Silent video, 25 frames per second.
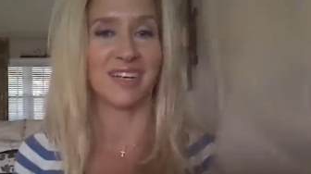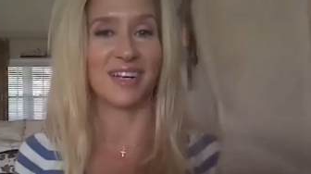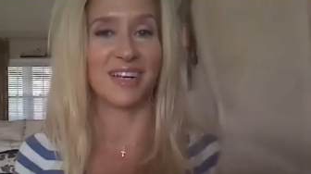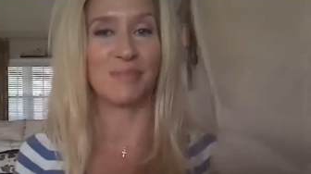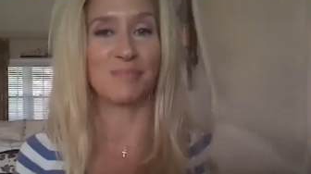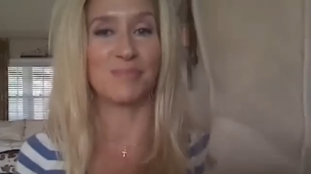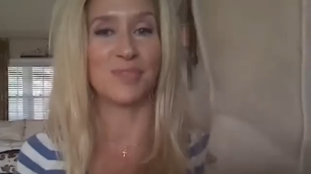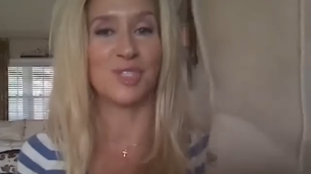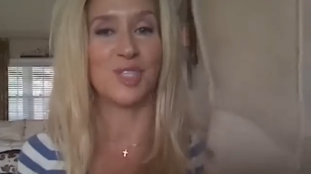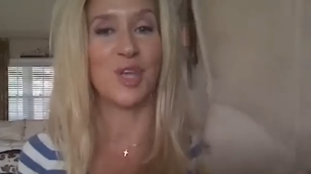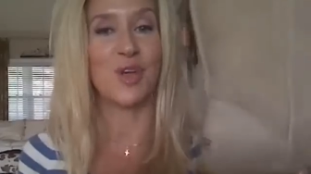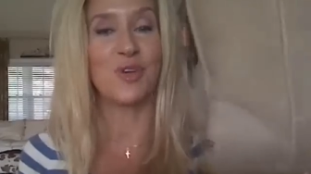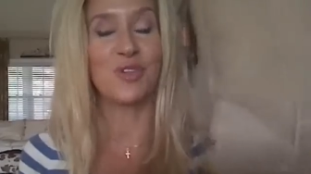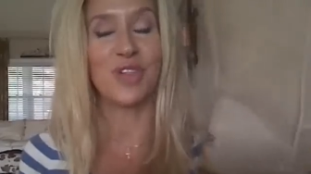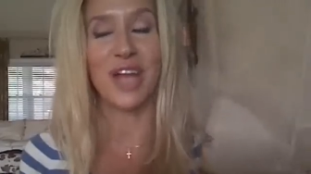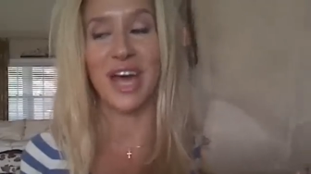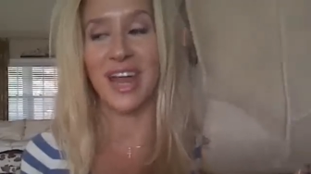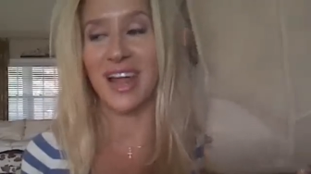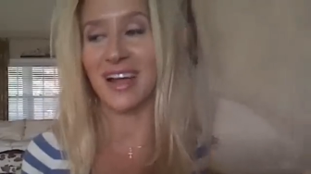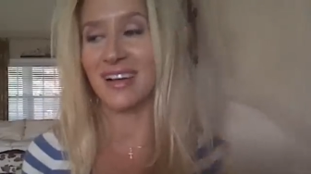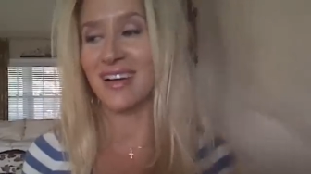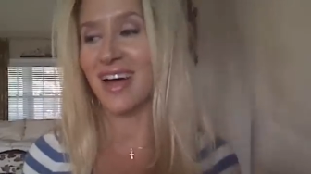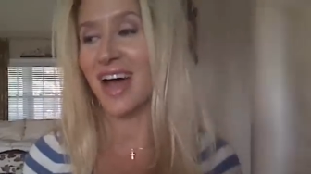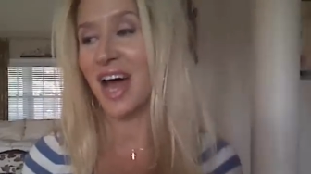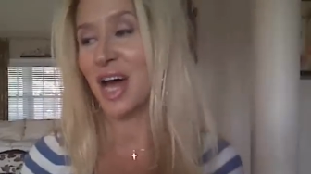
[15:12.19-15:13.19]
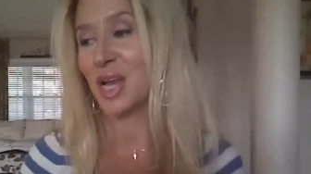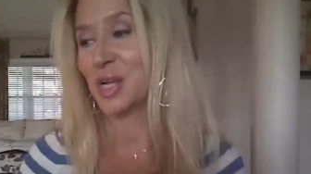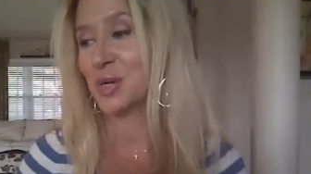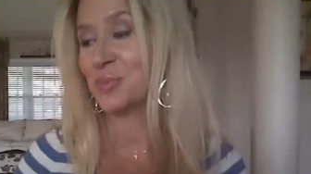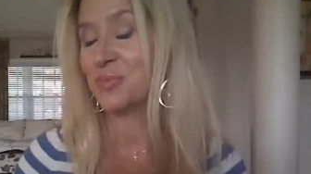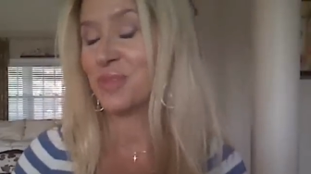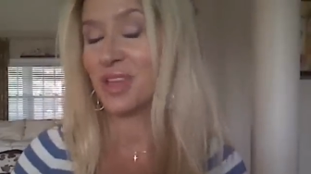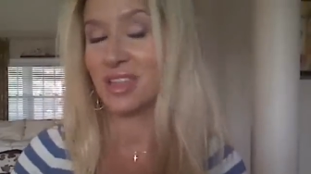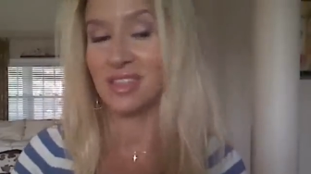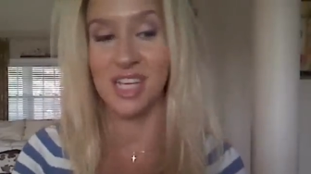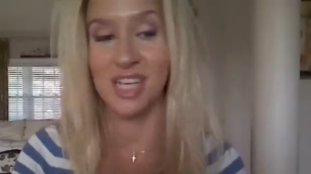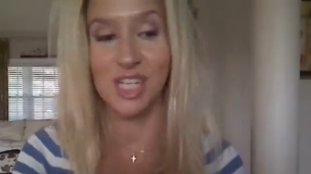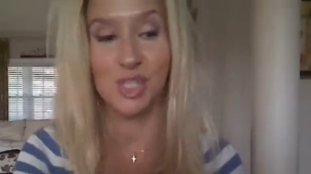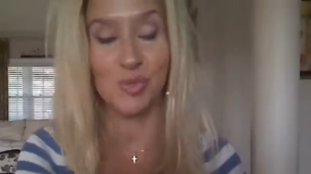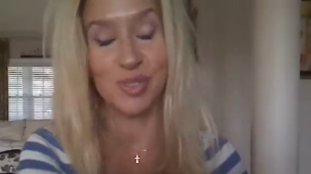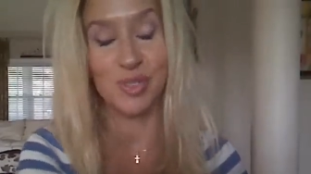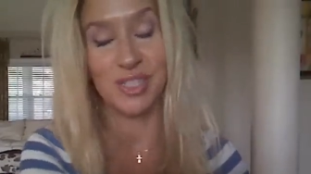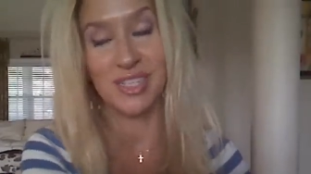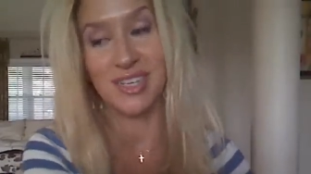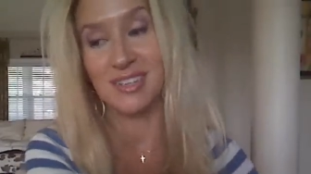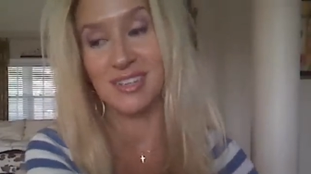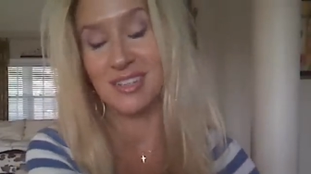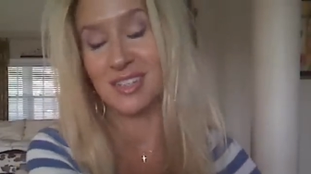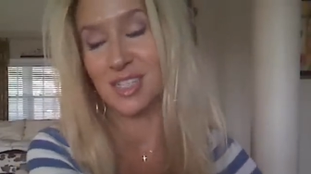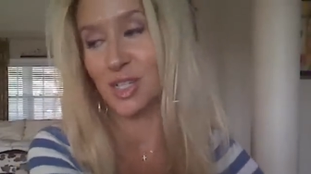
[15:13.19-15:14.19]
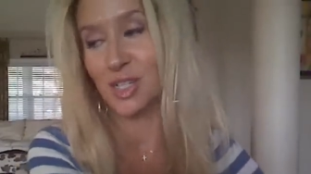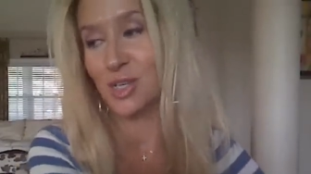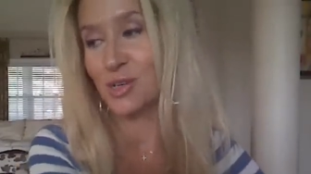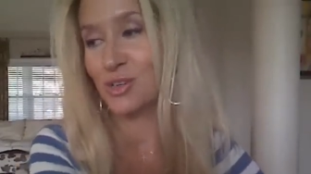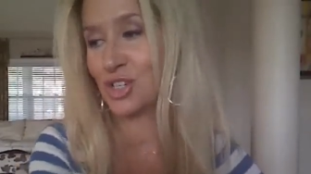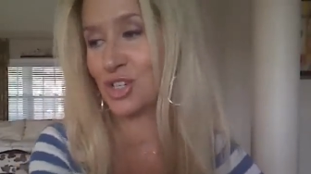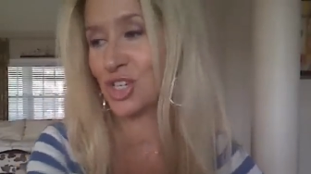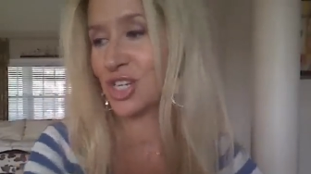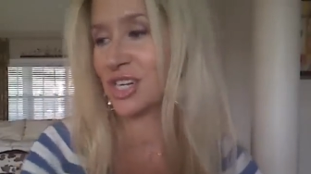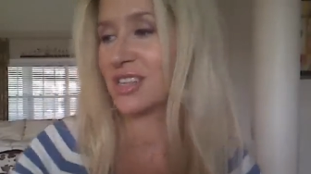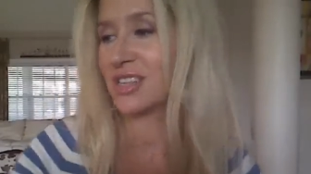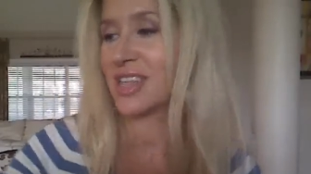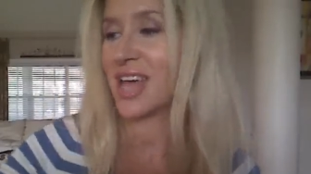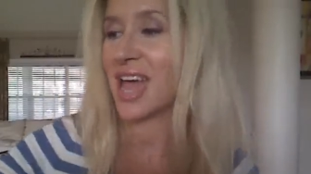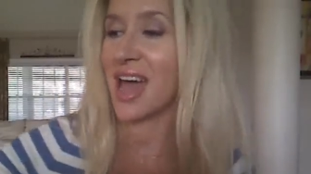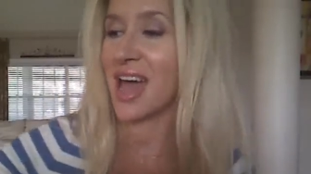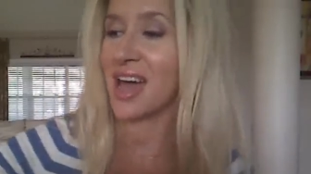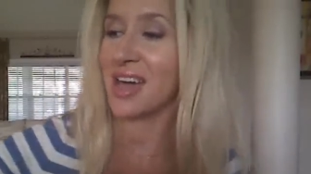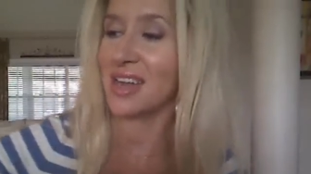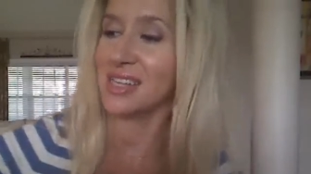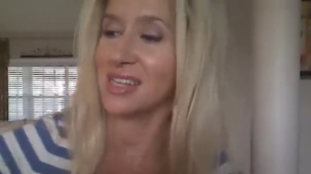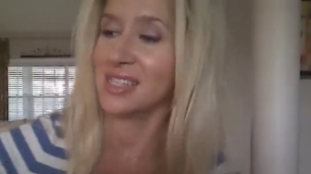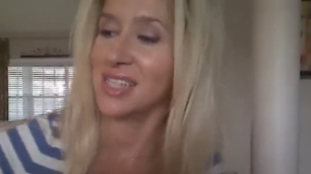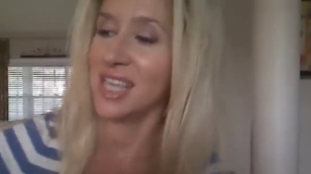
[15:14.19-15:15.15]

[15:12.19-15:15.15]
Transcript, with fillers: I'm so glad I got them. And this was his solution to that,